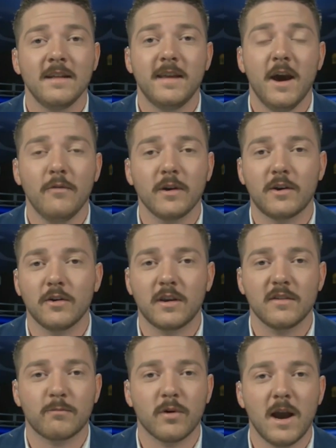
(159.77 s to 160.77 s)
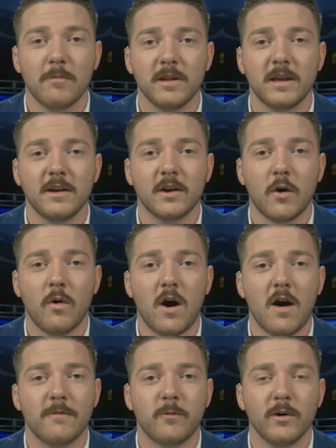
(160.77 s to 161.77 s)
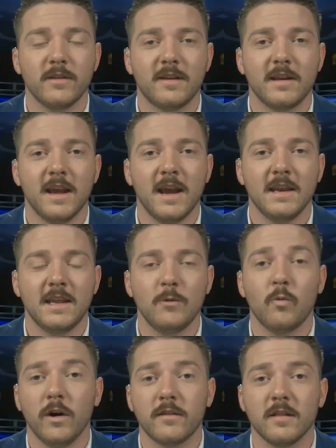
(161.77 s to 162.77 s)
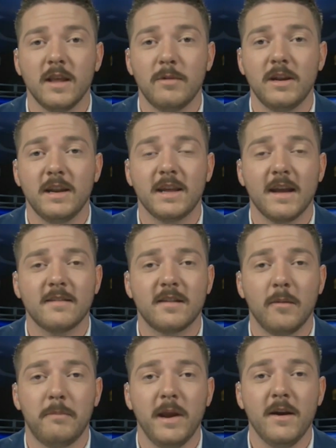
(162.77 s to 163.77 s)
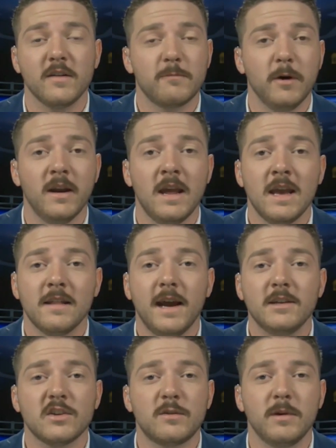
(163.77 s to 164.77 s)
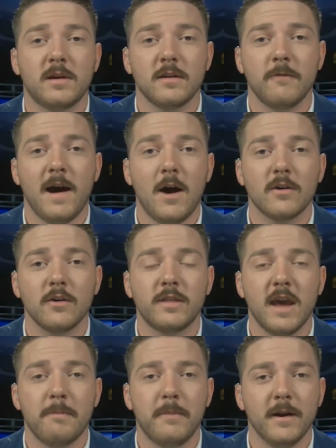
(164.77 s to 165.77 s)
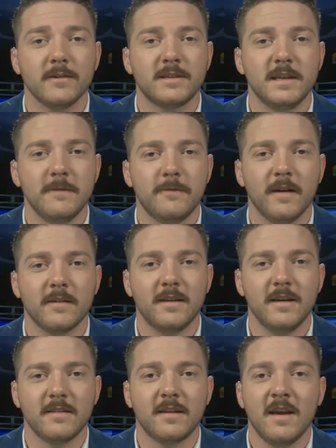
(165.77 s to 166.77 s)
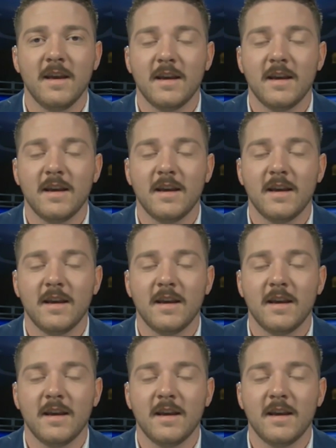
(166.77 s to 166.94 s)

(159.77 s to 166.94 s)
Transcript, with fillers: Dalvin Cook is probably going to go off once again. He was limited against the Bears, but that's just because of how good that Bears defense is.